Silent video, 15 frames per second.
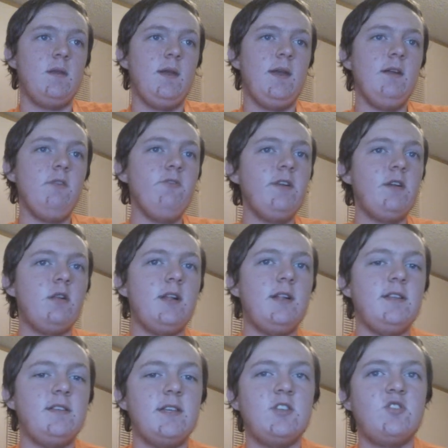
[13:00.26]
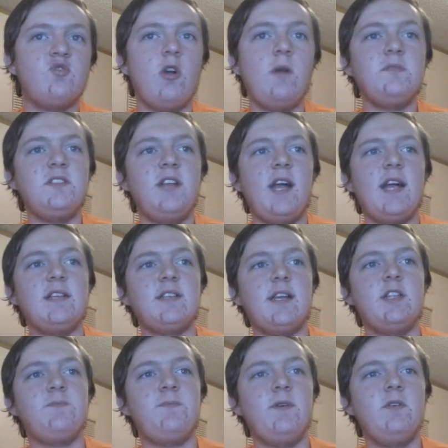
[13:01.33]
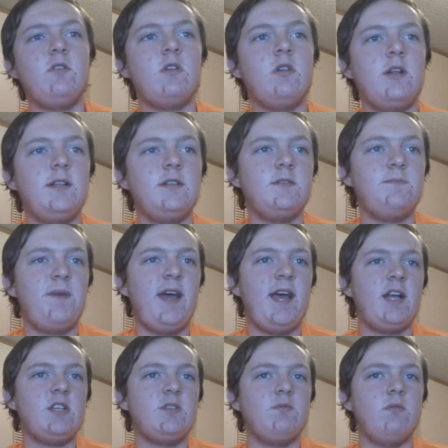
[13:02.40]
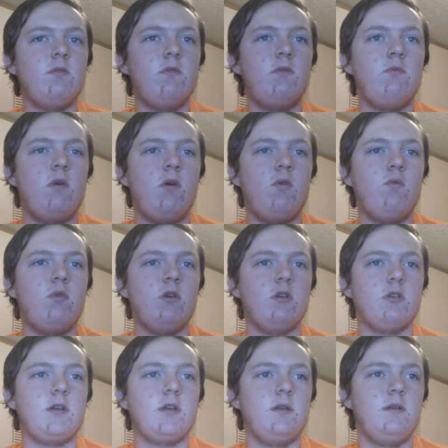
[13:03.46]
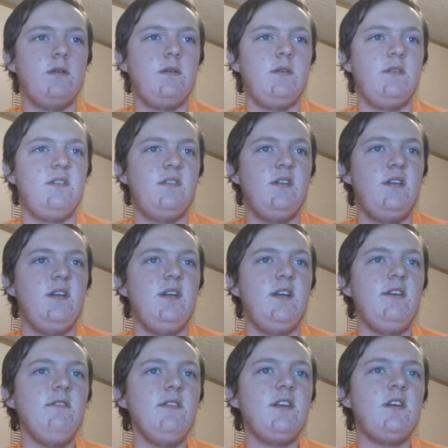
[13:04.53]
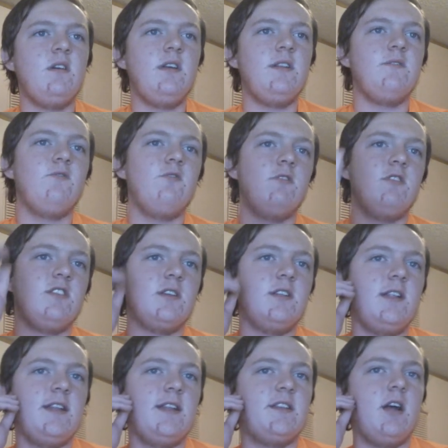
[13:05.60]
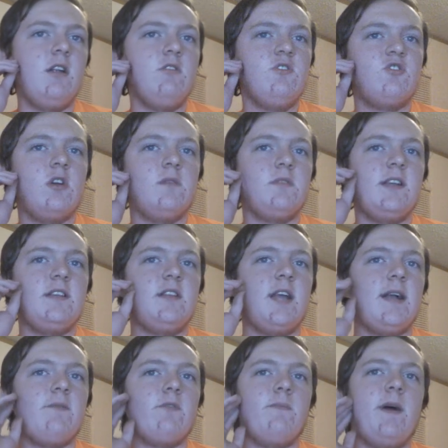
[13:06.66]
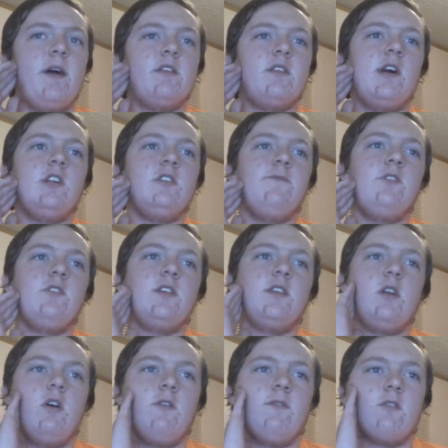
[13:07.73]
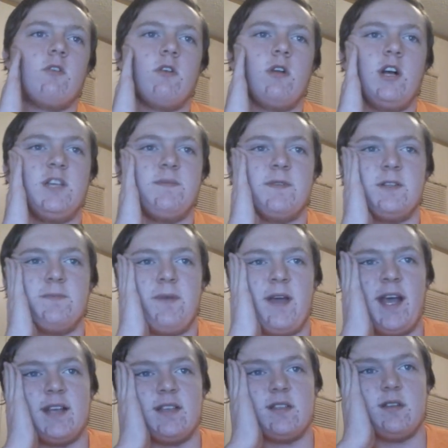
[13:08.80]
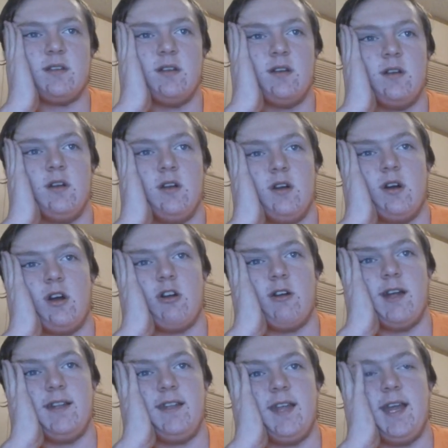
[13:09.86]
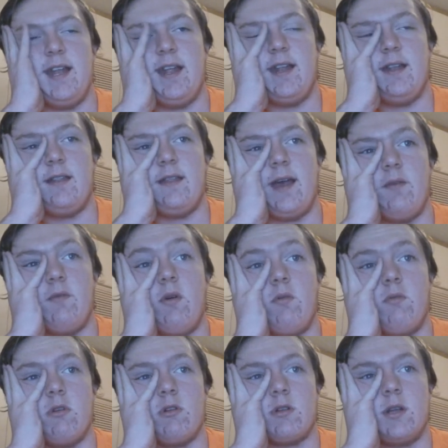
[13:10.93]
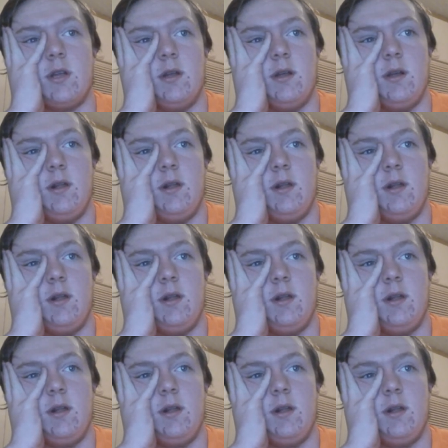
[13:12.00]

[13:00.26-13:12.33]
Hillary Clinton says Trump's tax against Bill Clinton's past will, won't work. Hillary Clinton warned Sunday that Donald Trump's latest attack were about controversies over her husband's past are a dead end that won't work.